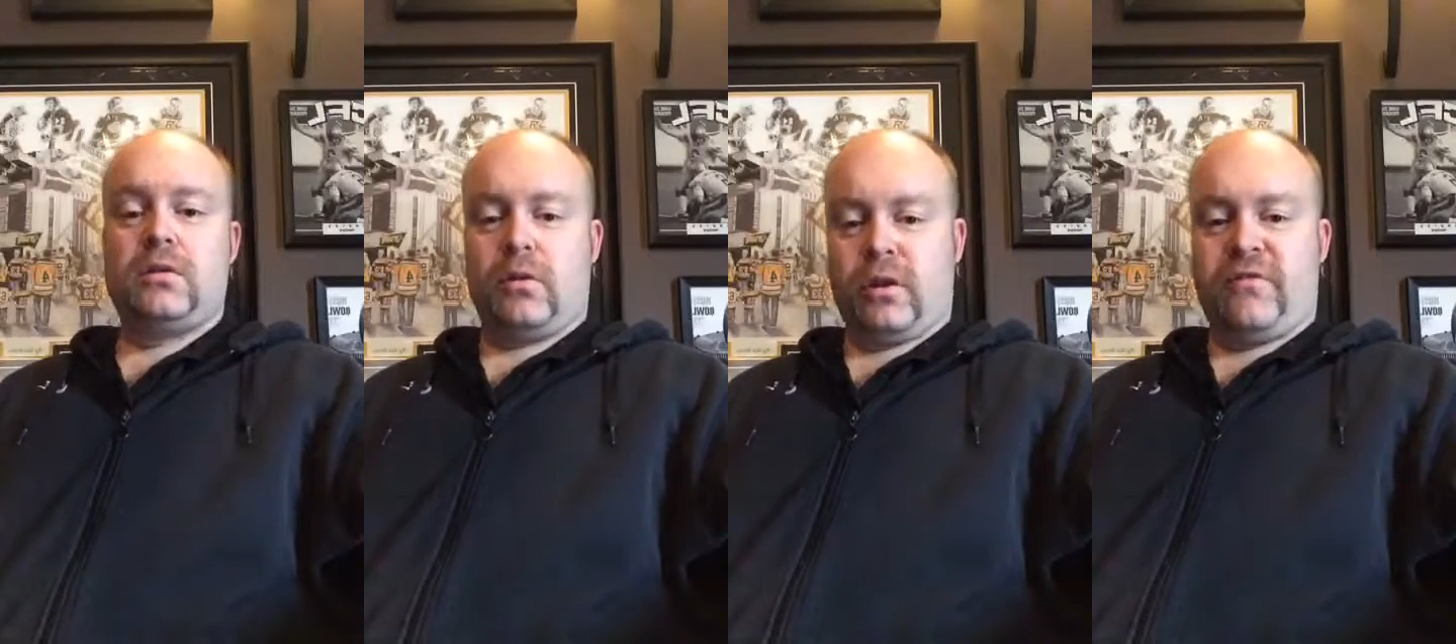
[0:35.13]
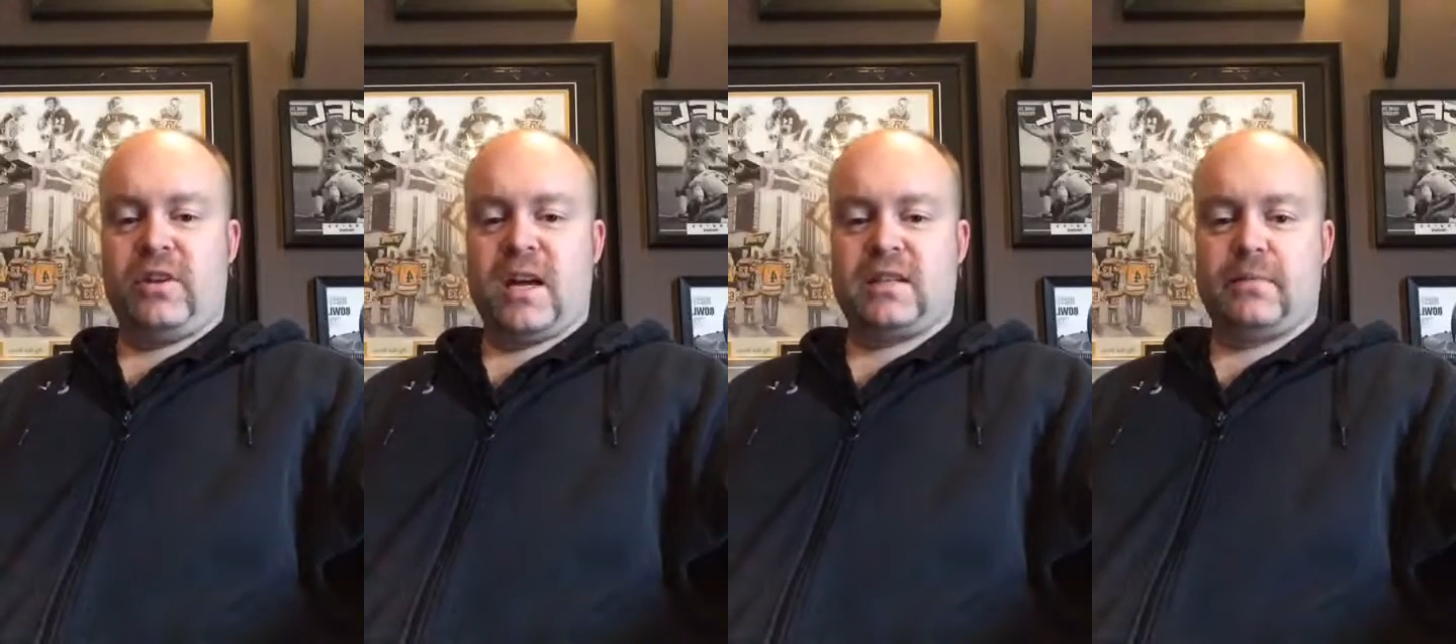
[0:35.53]
So good
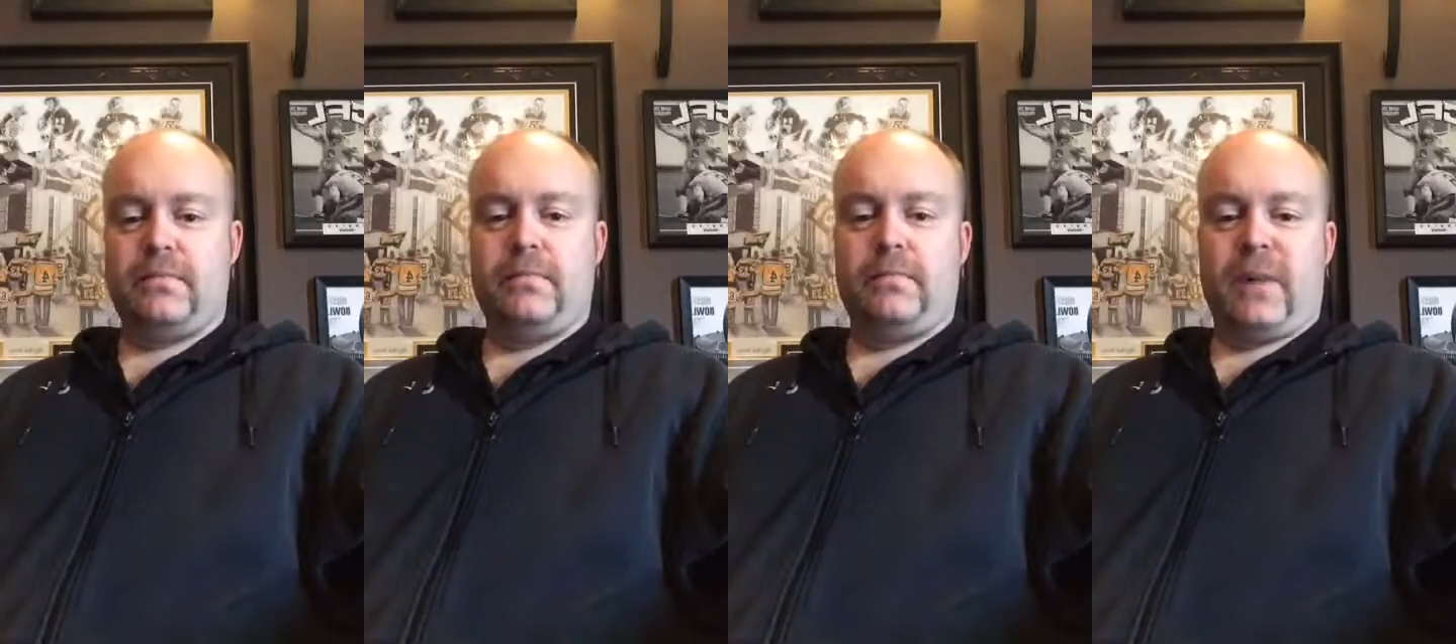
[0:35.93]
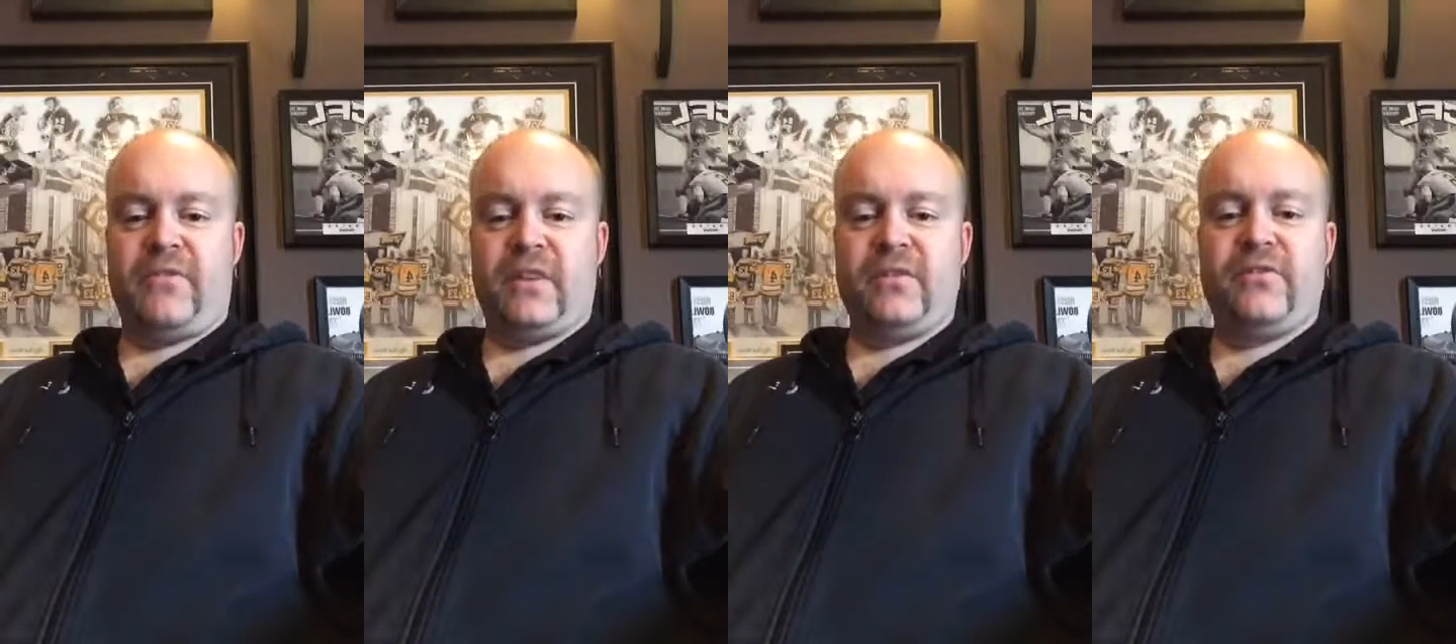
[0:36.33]
for Dustin
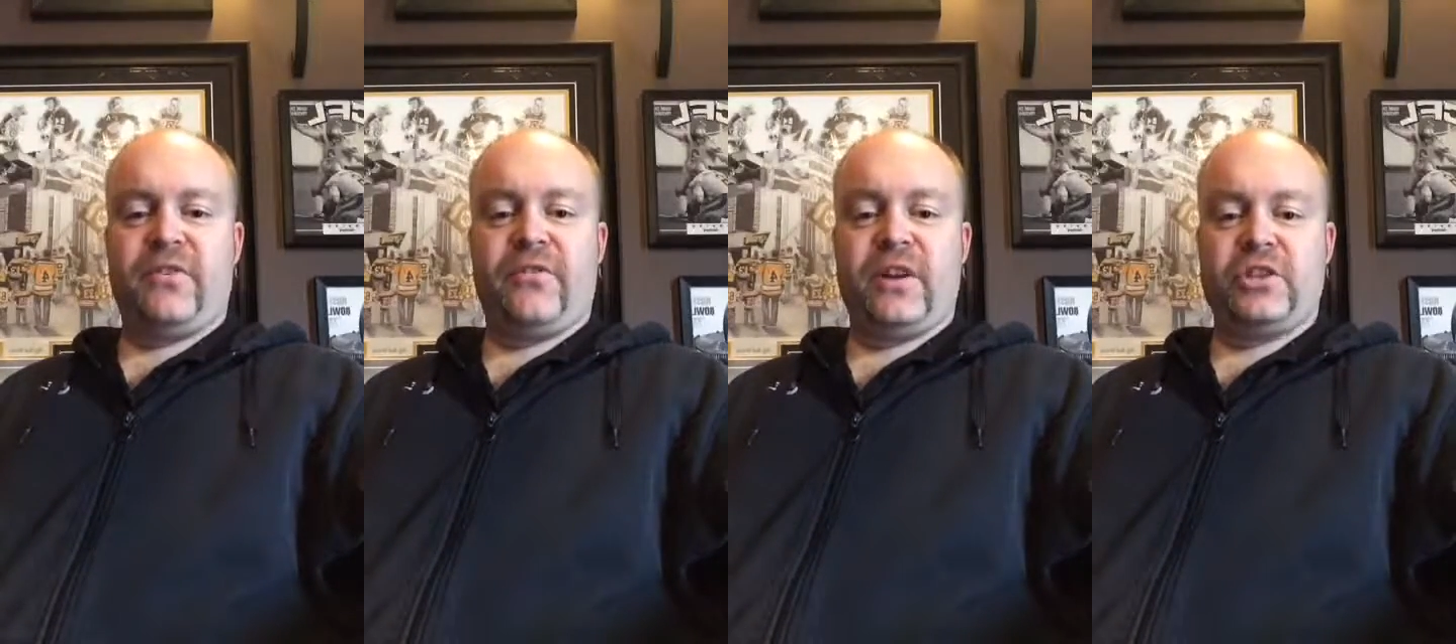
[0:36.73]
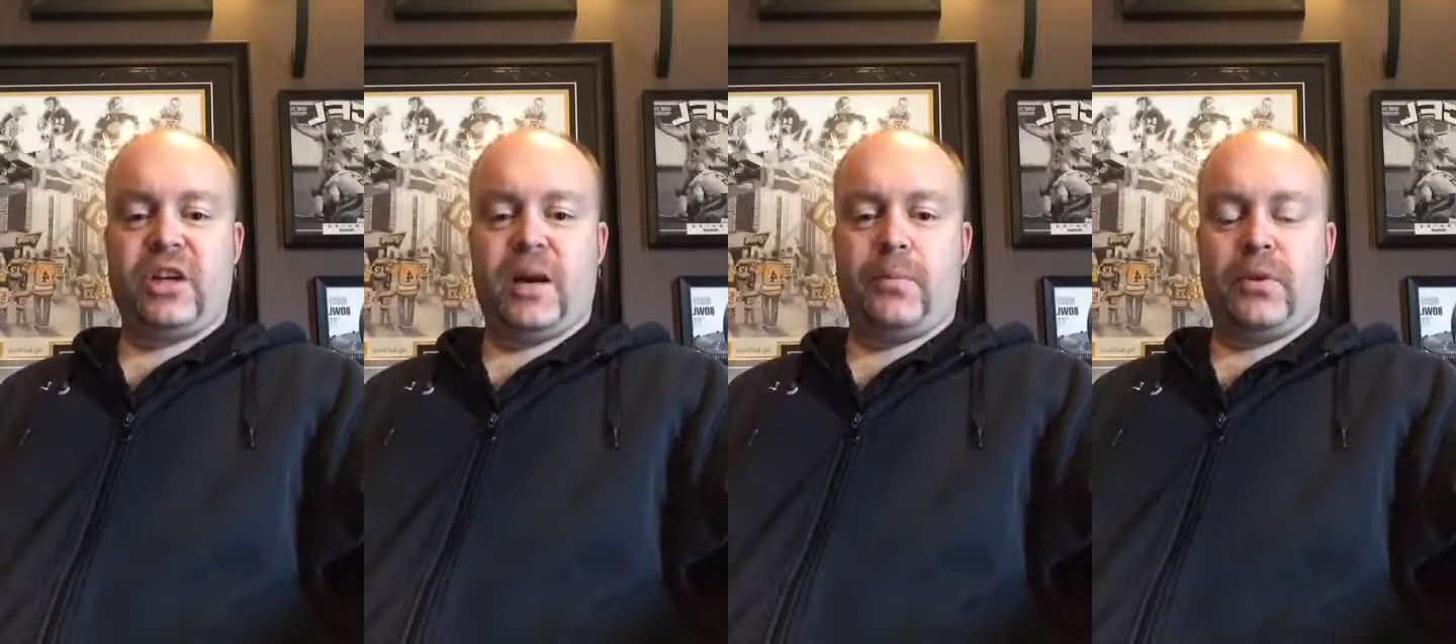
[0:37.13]
Byfuglien for
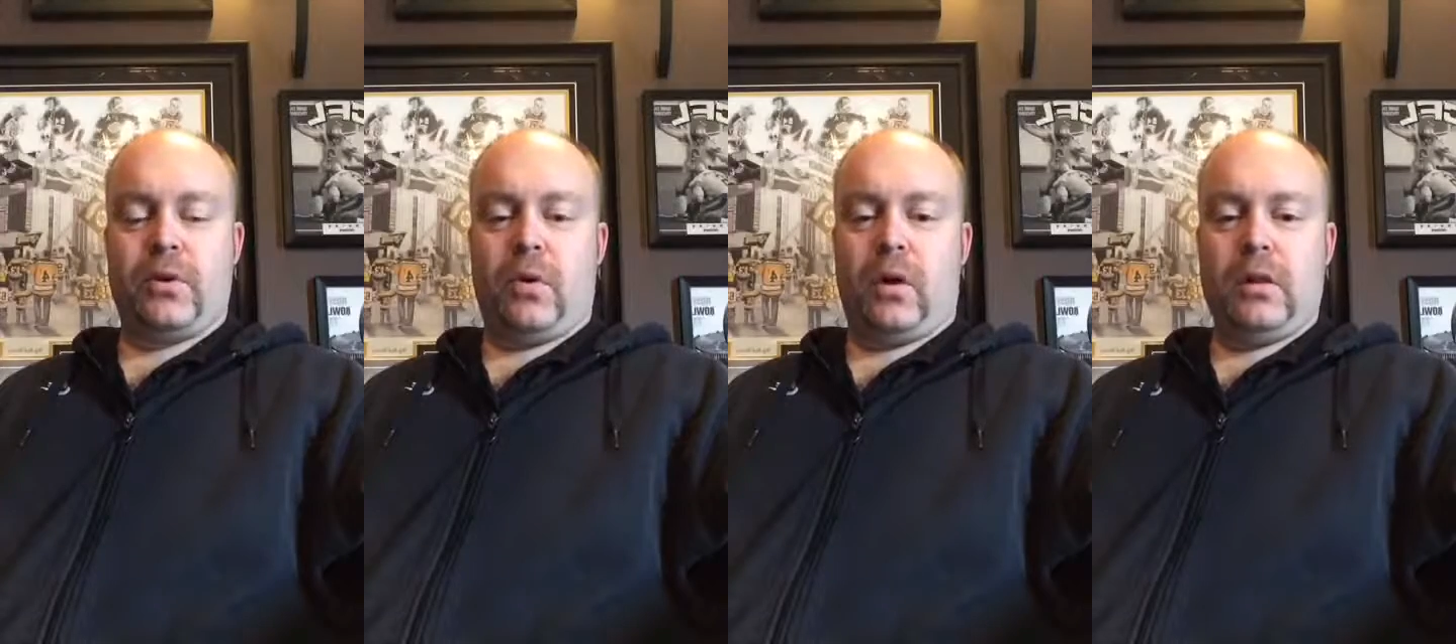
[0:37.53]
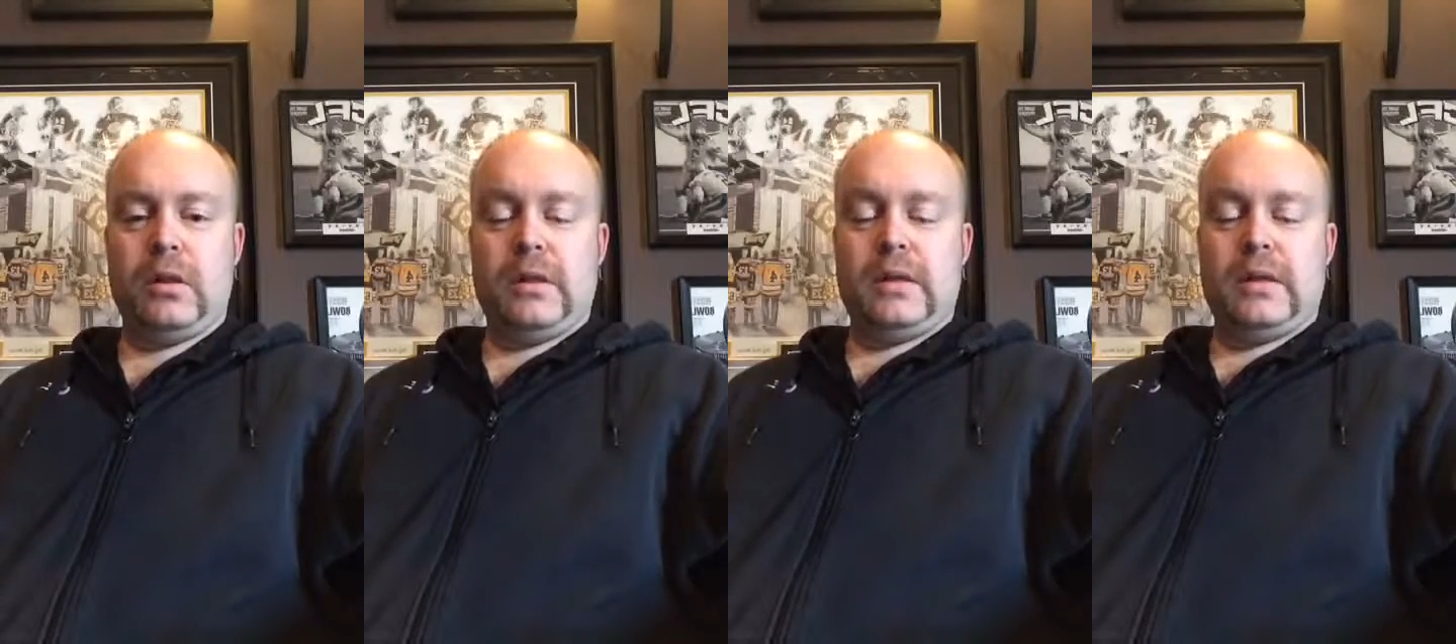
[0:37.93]
finishing up with a goal.